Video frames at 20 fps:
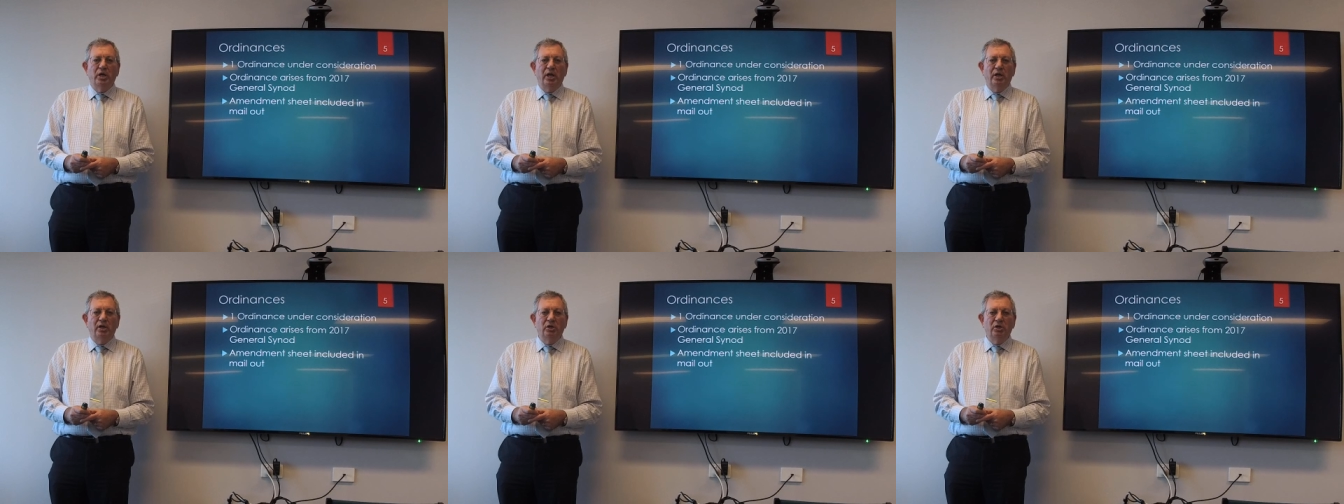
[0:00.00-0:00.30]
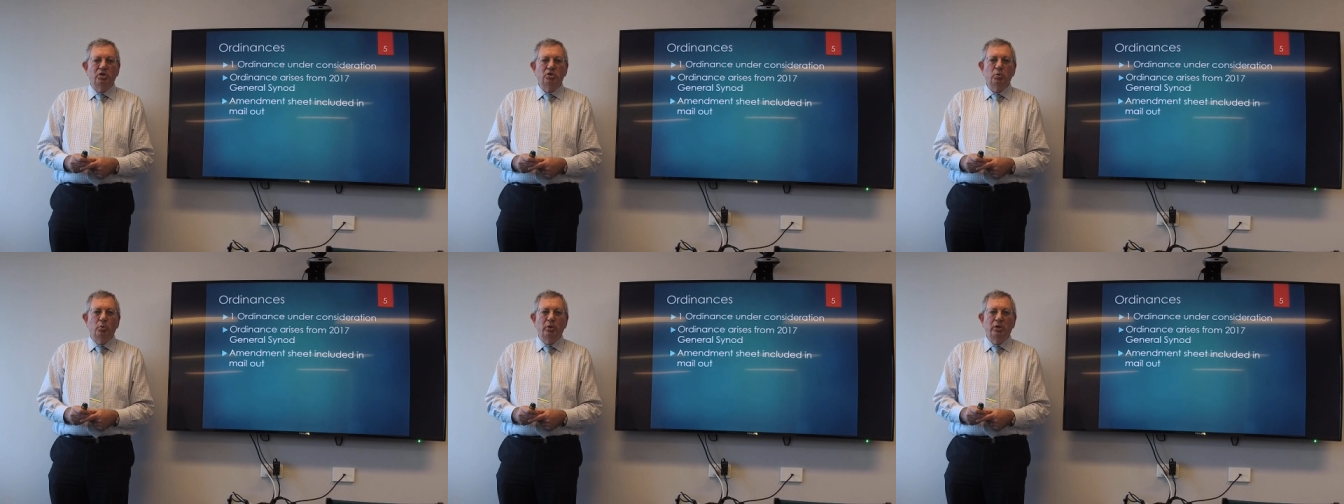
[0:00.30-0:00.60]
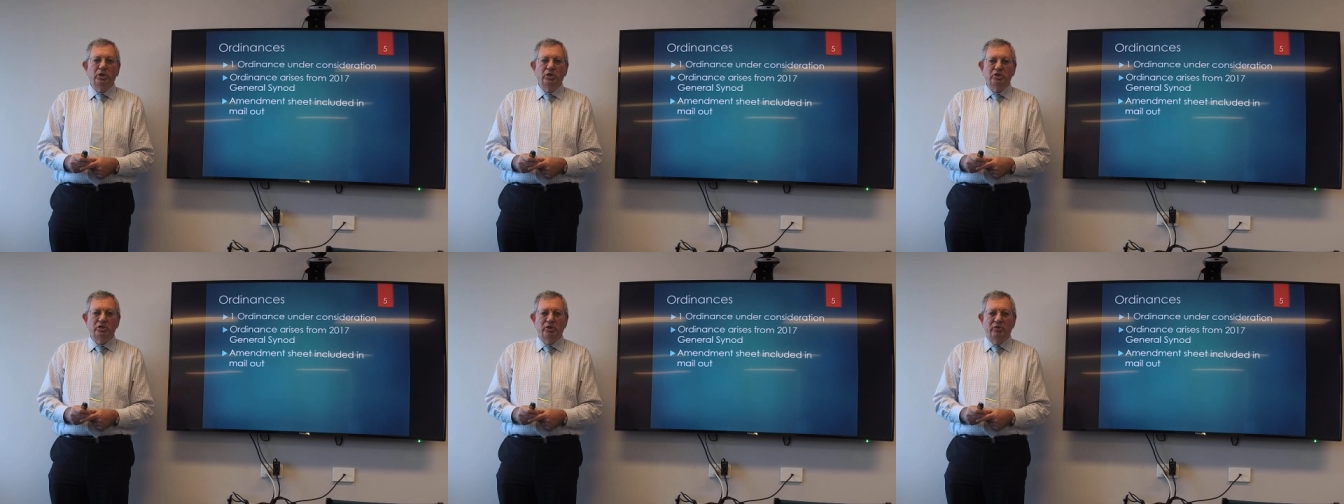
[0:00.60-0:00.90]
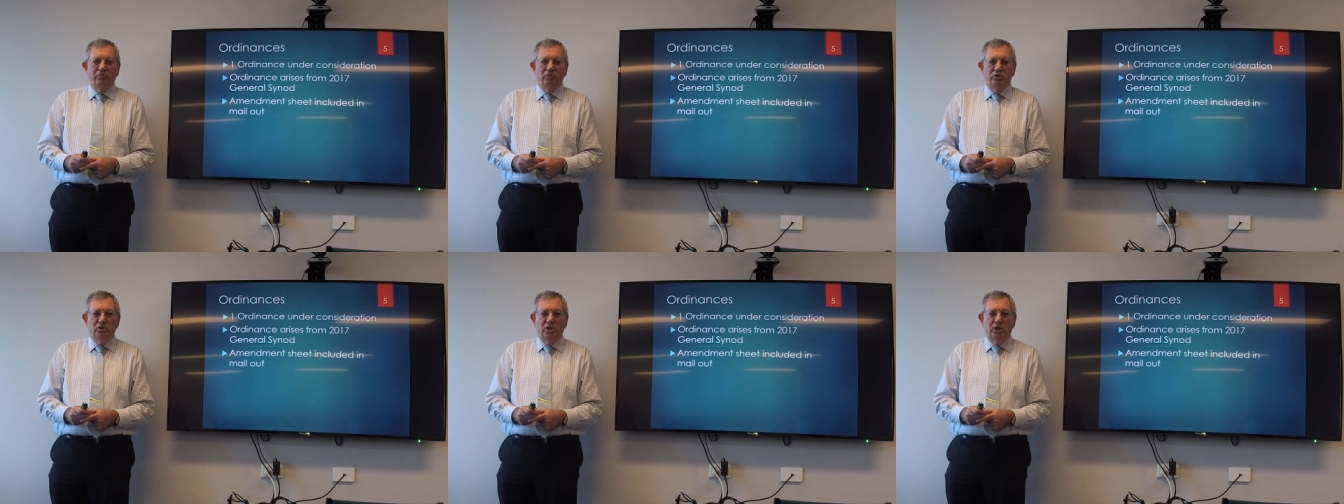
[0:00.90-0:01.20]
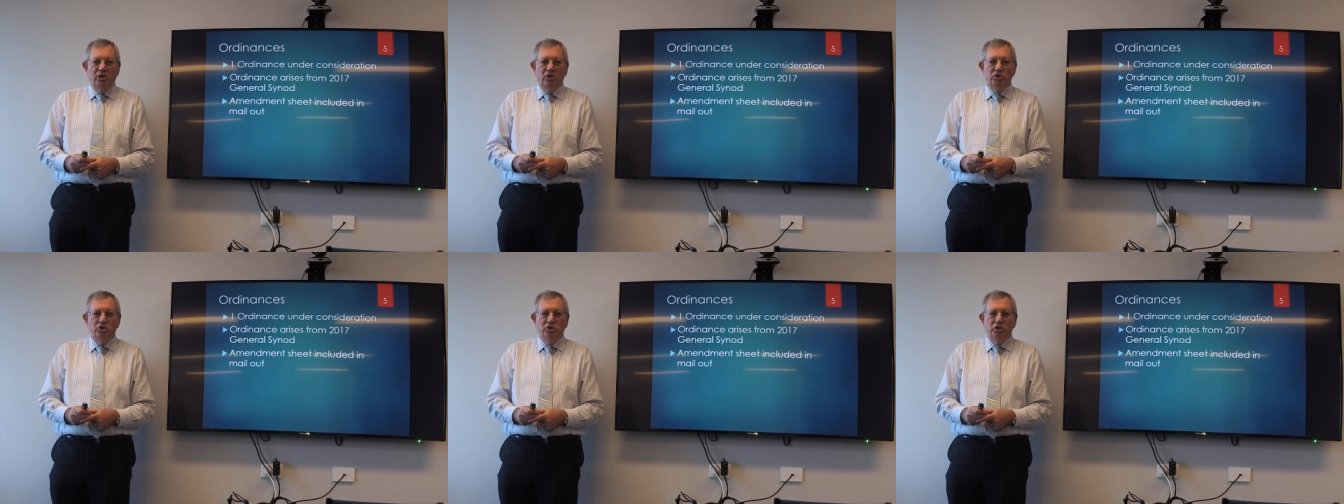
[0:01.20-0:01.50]
out of the
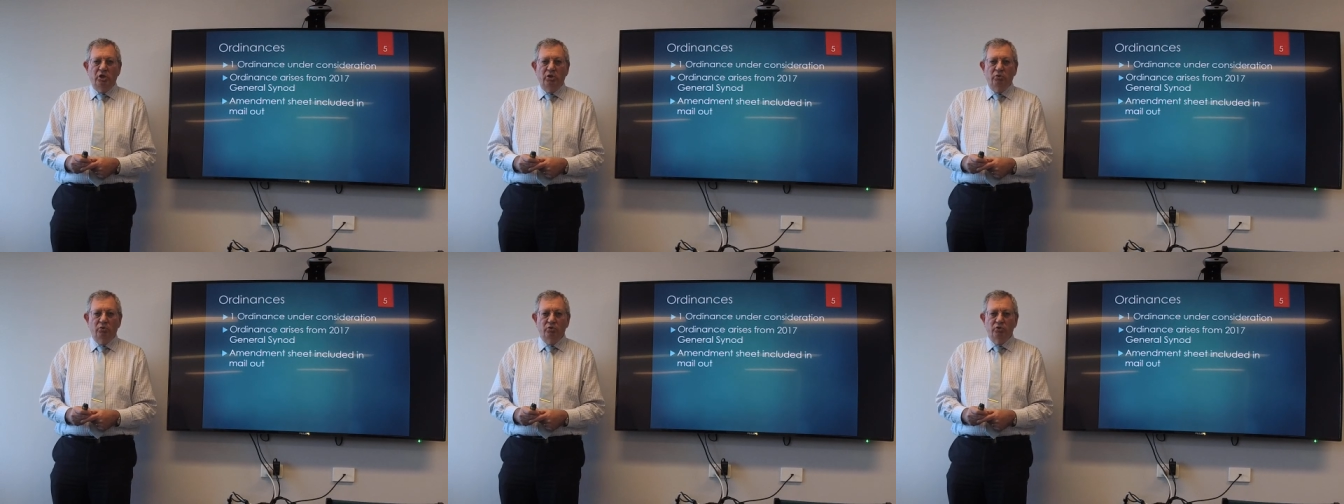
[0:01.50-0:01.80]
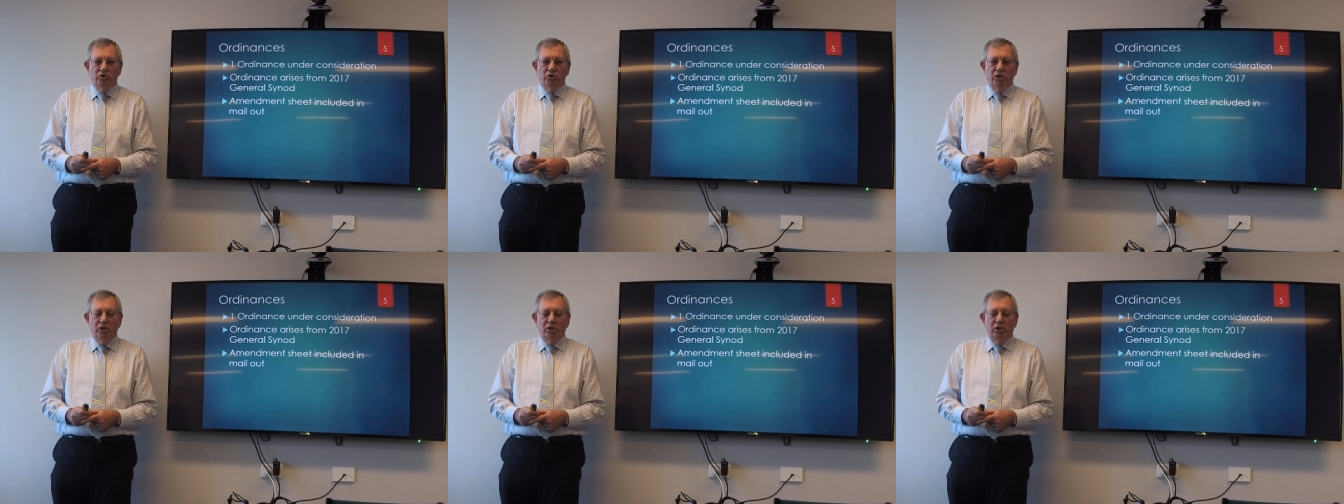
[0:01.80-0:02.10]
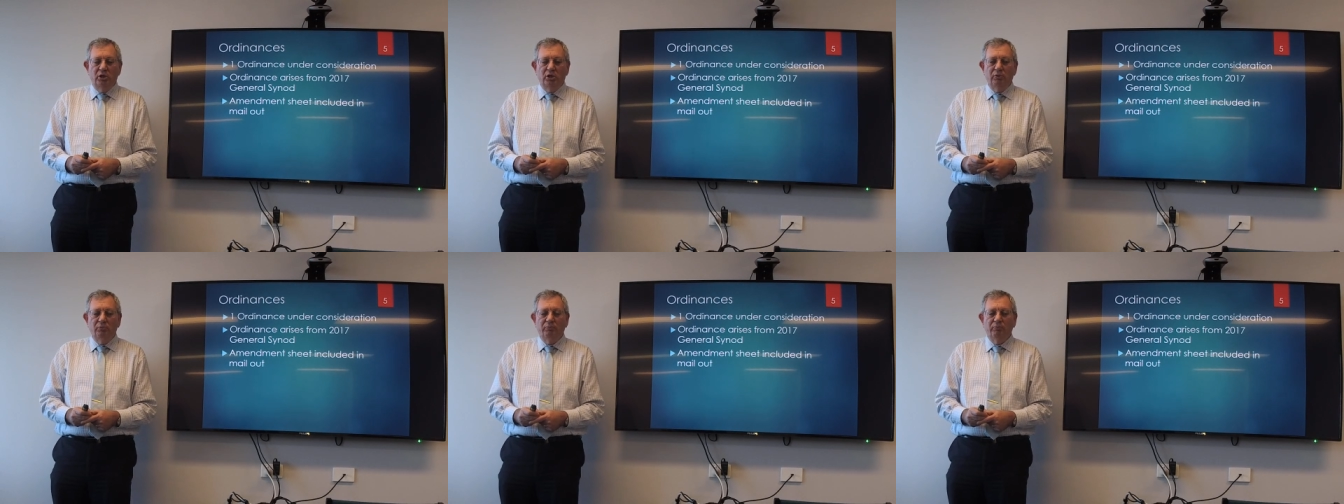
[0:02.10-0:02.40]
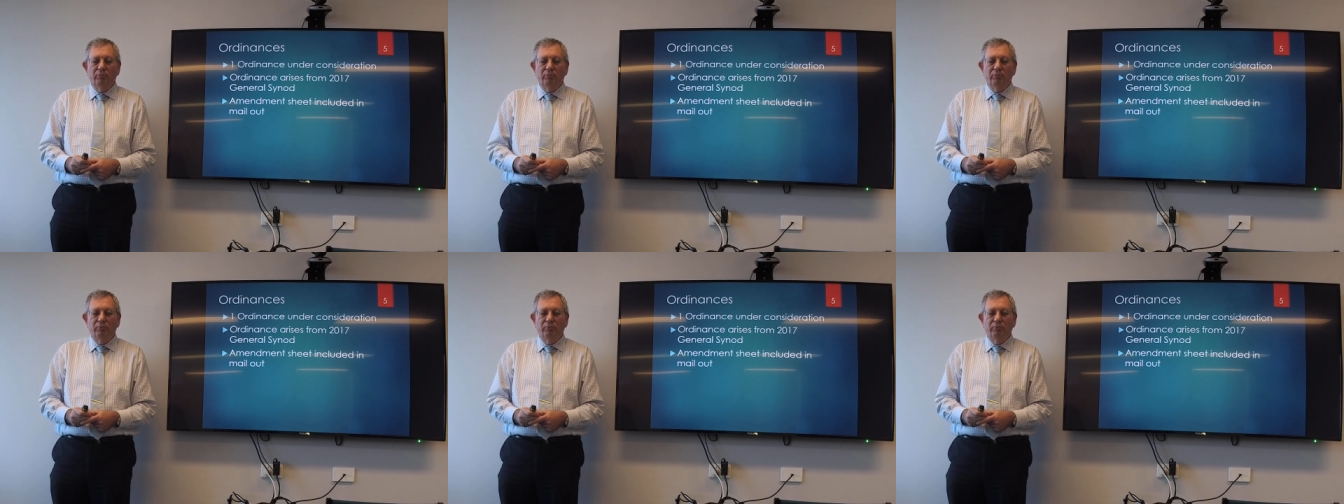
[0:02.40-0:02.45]
2017 General Synod.